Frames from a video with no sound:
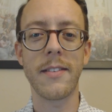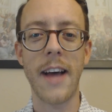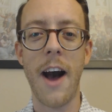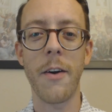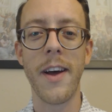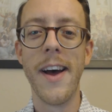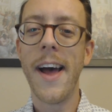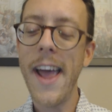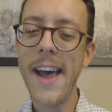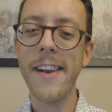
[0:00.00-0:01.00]
sound,
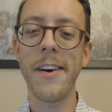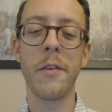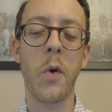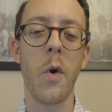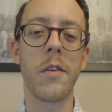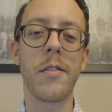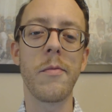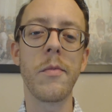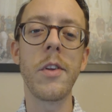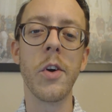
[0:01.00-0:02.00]
and of
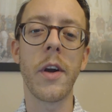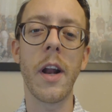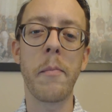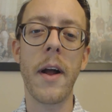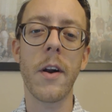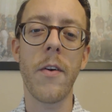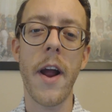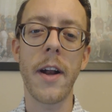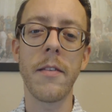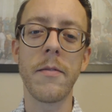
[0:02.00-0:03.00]
course, you'll get a better grade.